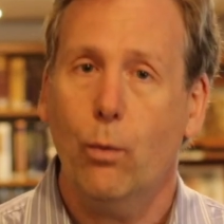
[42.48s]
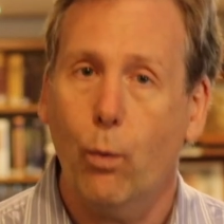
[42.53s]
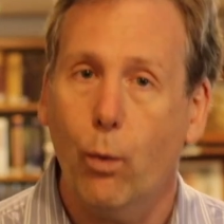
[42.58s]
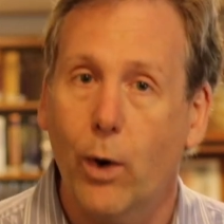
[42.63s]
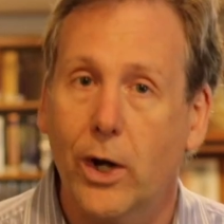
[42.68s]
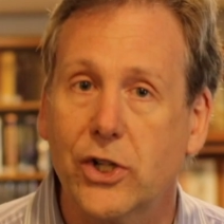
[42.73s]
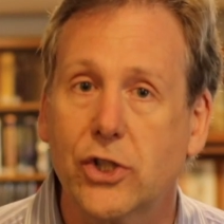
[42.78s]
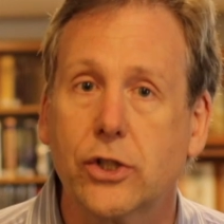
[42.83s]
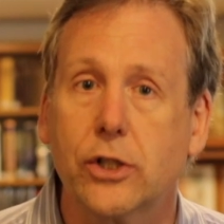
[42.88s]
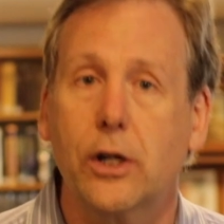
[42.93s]

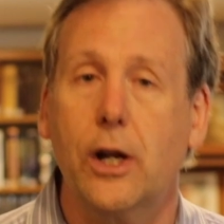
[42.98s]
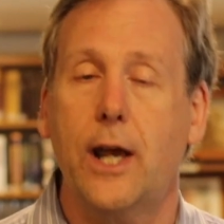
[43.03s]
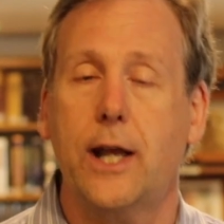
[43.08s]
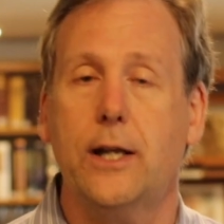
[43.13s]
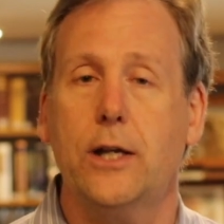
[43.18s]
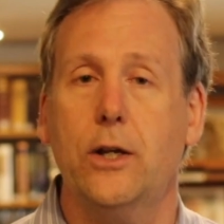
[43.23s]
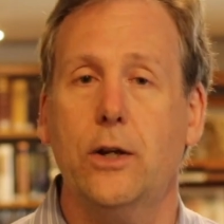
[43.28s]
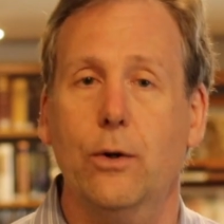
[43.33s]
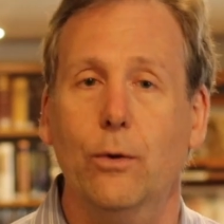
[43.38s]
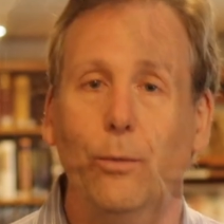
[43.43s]
What should I
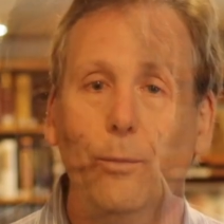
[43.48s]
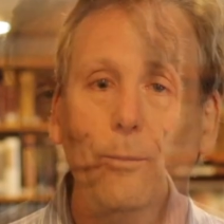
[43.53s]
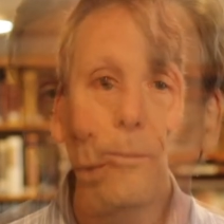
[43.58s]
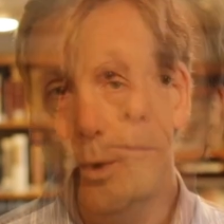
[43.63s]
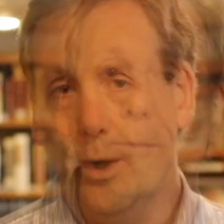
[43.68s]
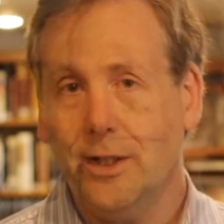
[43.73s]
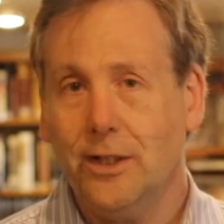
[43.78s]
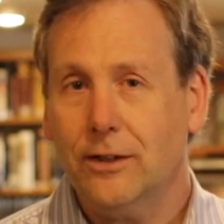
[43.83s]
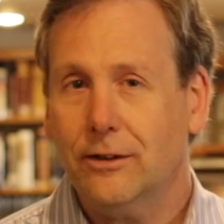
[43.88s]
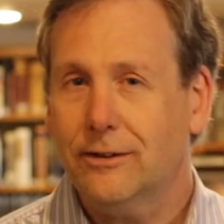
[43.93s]
do?
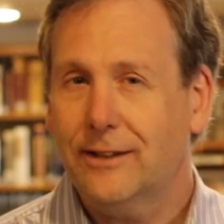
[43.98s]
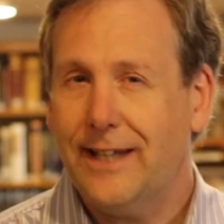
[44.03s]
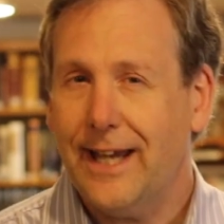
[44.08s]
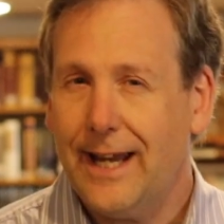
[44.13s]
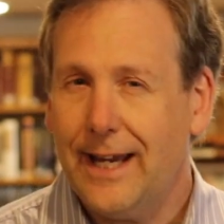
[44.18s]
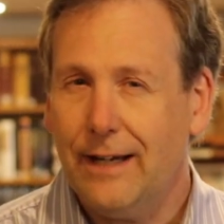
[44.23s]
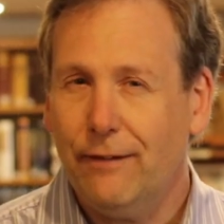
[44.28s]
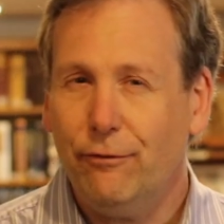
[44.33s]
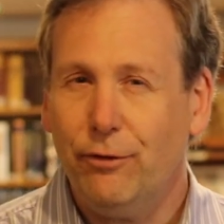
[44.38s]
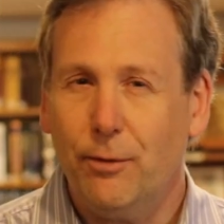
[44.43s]
What you'll
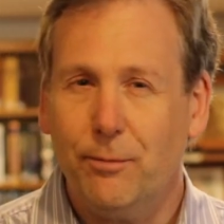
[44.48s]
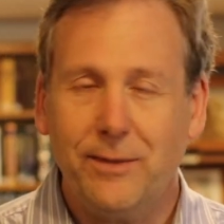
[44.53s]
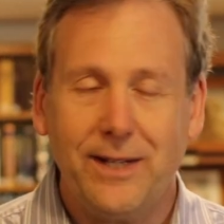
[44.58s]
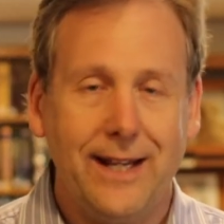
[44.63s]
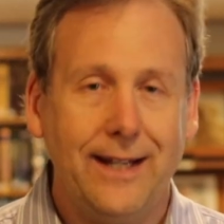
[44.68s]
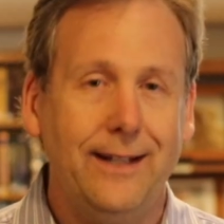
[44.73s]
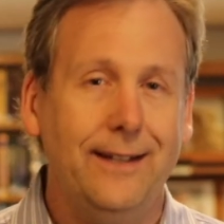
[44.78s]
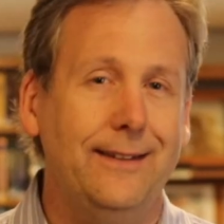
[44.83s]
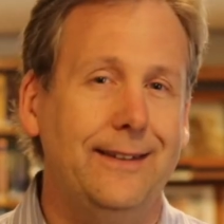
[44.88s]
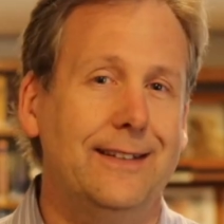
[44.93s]
gain from
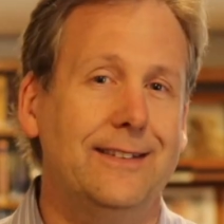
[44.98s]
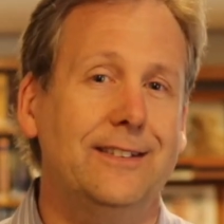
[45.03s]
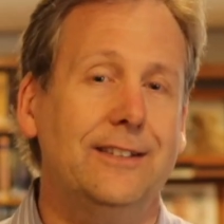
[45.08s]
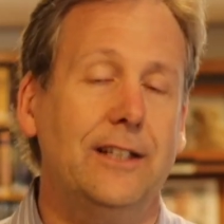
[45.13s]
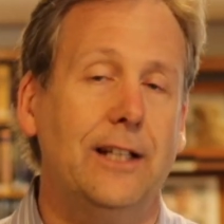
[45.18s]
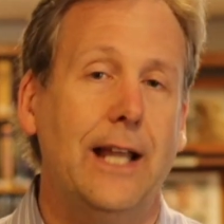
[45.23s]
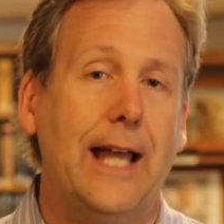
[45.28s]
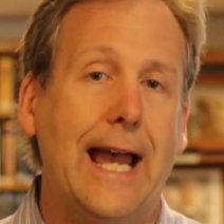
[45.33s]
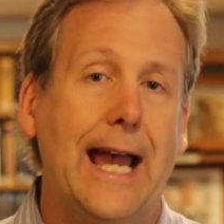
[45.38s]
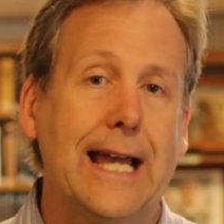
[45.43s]
taking this
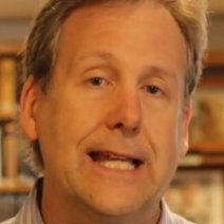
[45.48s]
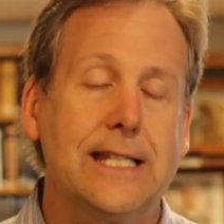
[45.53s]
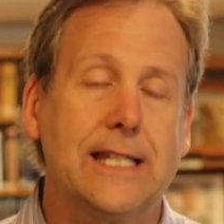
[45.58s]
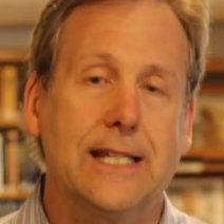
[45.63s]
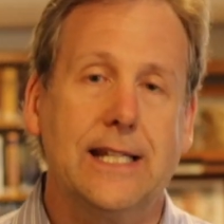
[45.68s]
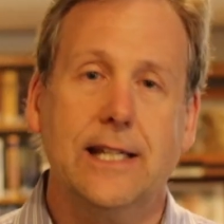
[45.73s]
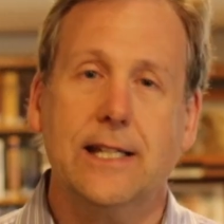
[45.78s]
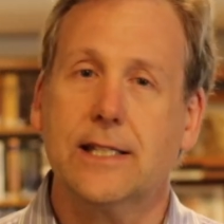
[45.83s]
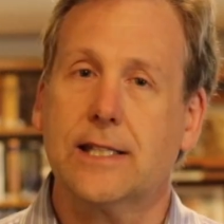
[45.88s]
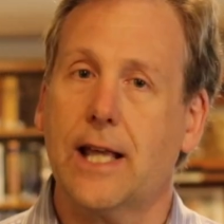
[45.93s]
class
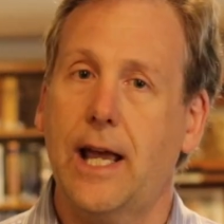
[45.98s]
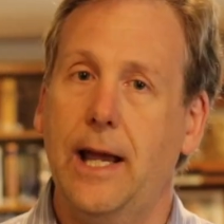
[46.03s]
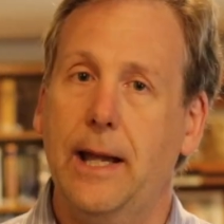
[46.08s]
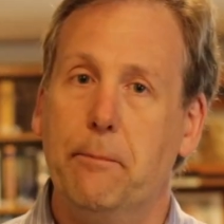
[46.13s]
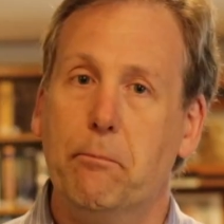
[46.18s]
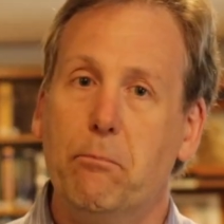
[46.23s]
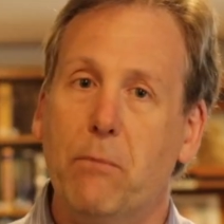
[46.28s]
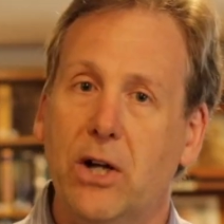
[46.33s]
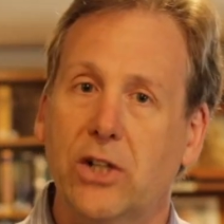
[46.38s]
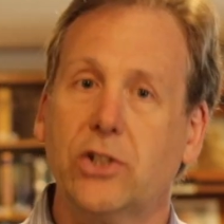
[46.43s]
is a
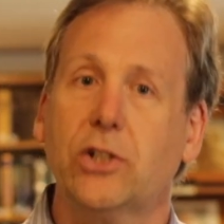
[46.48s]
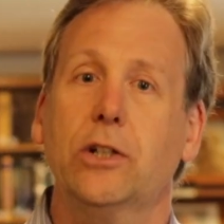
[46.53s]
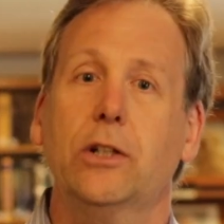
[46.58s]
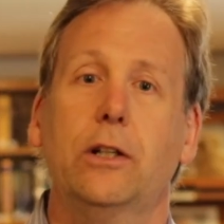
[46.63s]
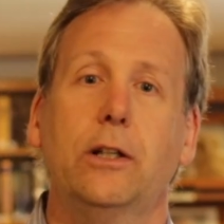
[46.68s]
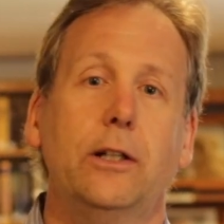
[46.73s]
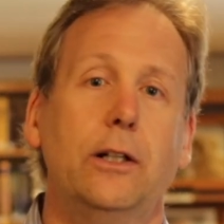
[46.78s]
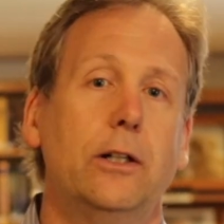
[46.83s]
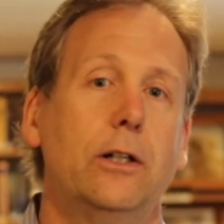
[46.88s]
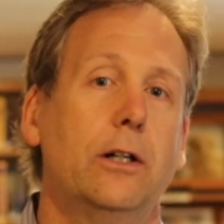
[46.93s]
much
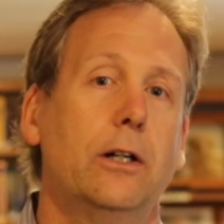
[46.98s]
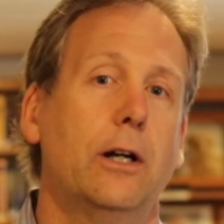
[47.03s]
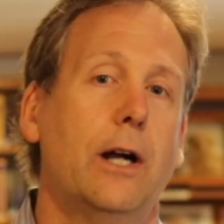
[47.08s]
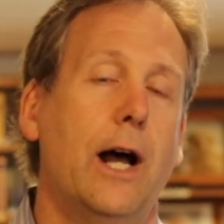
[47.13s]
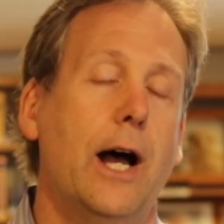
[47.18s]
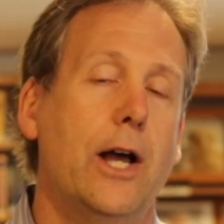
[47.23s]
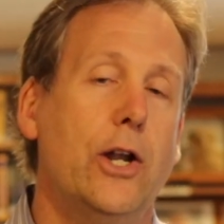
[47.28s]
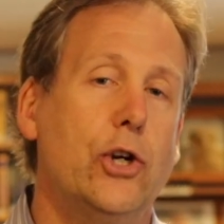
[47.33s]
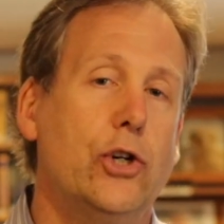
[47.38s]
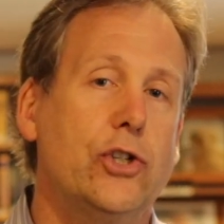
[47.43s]
clearer
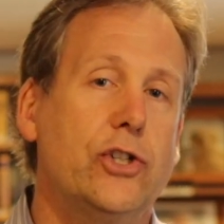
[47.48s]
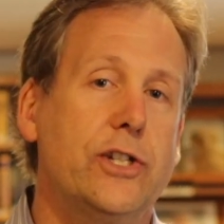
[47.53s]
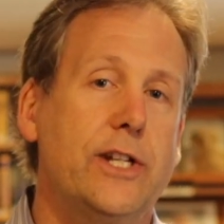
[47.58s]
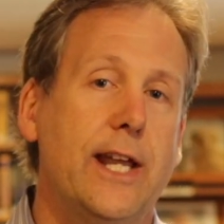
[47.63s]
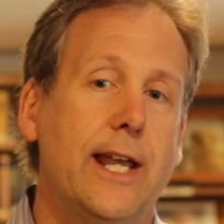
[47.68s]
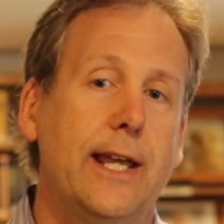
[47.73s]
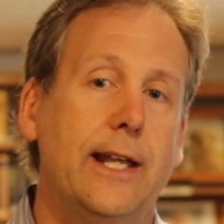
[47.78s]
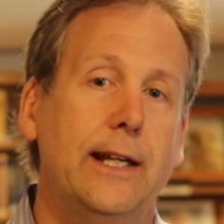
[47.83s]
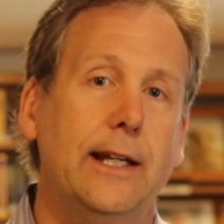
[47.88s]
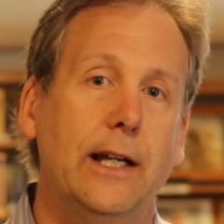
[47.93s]

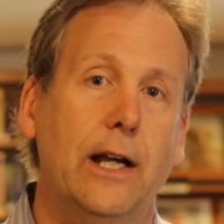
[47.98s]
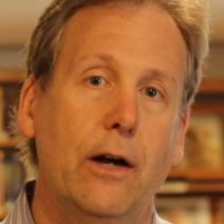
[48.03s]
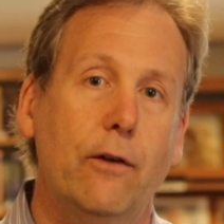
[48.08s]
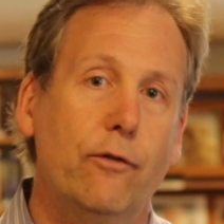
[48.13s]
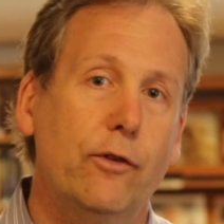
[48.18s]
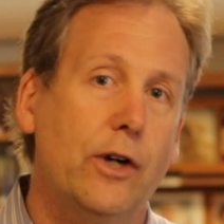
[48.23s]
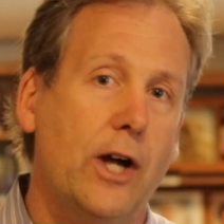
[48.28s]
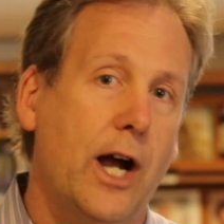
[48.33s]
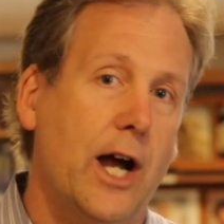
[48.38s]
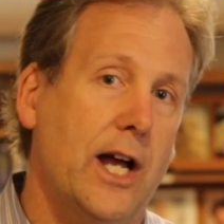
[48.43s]
understanding
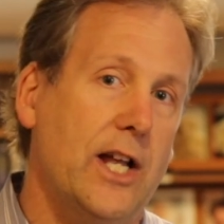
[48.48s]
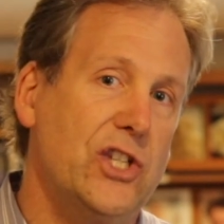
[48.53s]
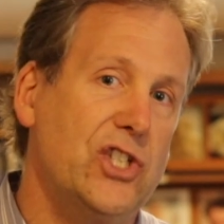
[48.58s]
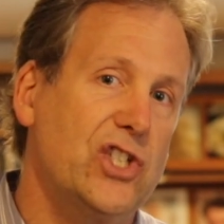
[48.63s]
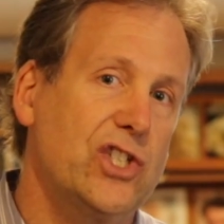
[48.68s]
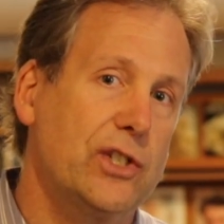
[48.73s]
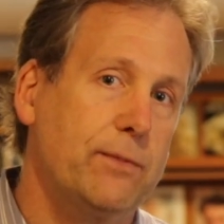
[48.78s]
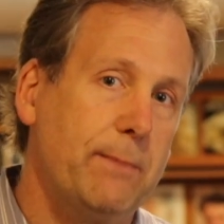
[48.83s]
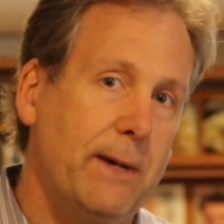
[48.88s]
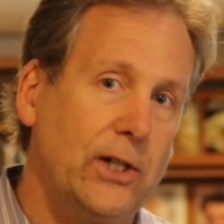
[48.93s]
of God's
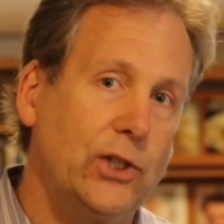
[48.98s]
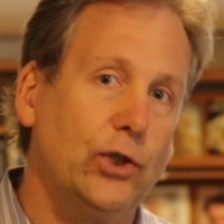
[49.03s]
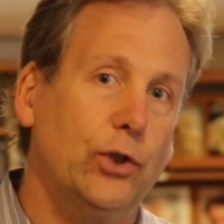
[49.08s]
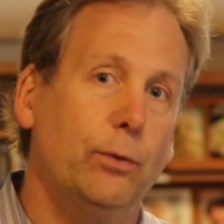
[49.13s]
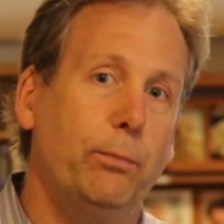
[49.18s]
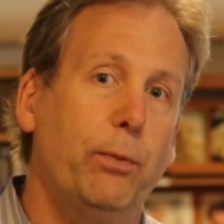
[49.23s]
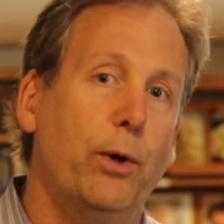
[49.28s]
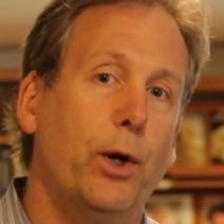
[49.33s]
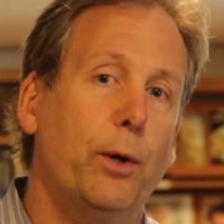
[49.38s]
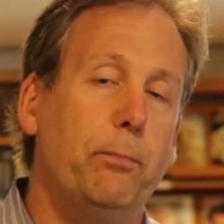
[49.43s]

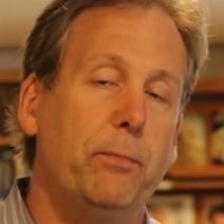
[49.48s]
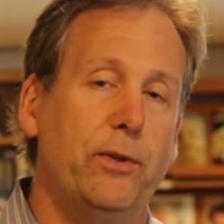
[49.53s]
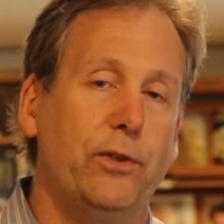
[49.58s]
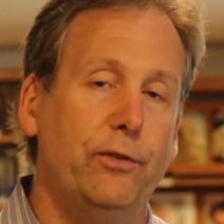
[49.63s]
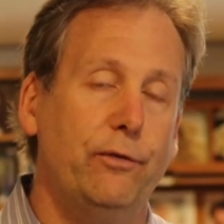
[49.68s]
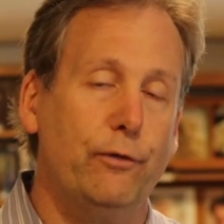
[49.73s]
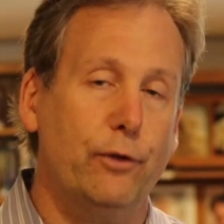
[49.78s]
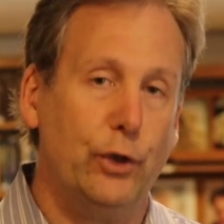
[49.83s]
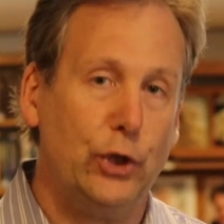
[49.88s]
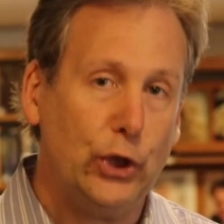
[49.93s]
special
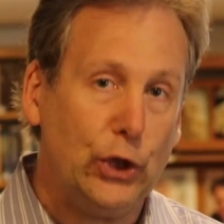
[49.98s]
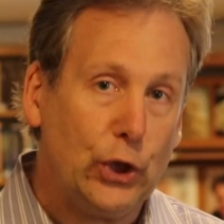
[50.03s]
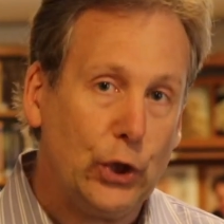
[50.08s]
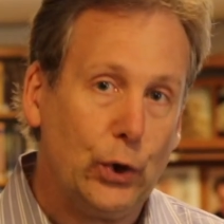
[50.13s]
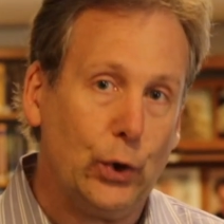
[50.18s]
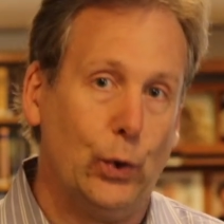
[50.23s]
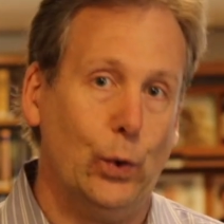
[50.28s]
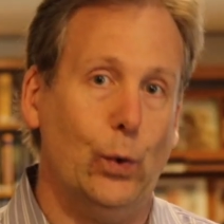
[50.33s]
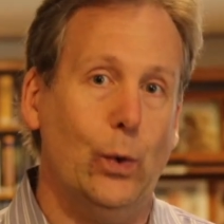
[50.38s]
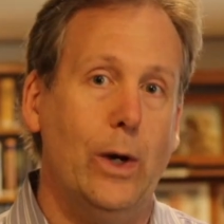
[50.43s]
purpose for
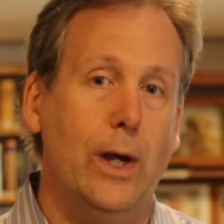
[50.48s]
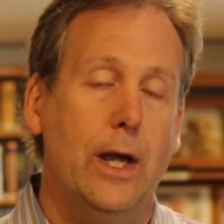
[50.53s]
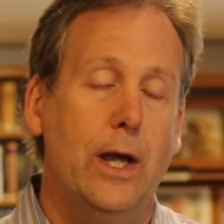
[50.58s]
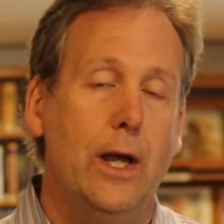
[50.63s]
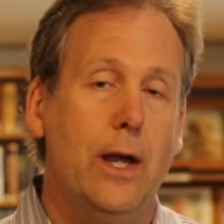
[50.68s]
you.